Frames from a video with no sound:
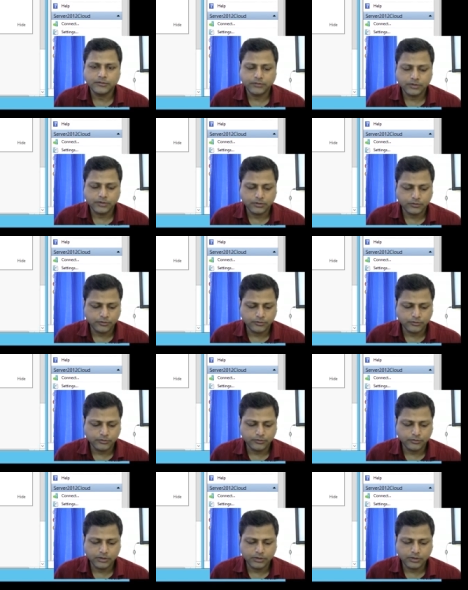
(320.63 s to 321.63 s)
We'll go
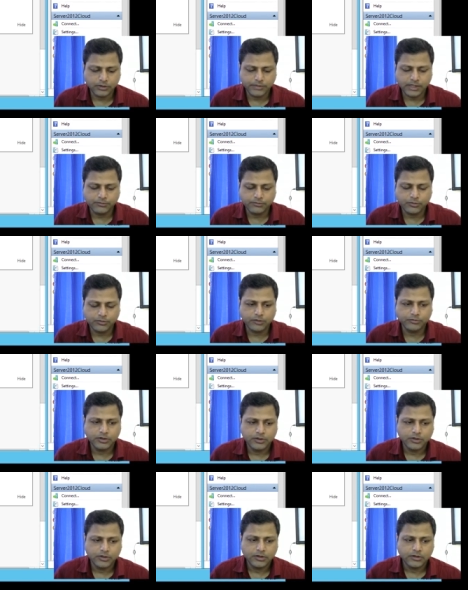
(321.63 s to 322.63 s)
to command prompt.
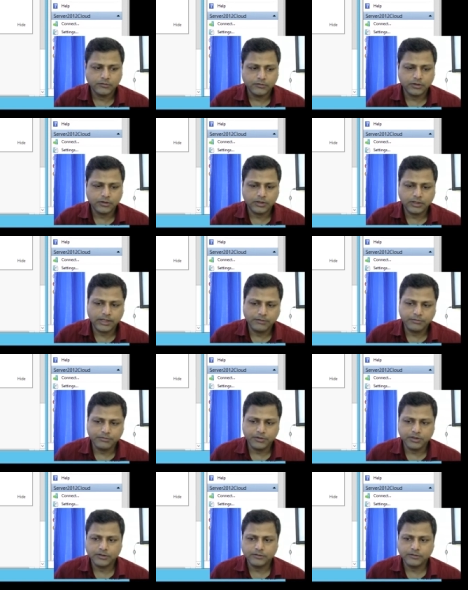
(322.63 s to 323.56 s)
We'll type here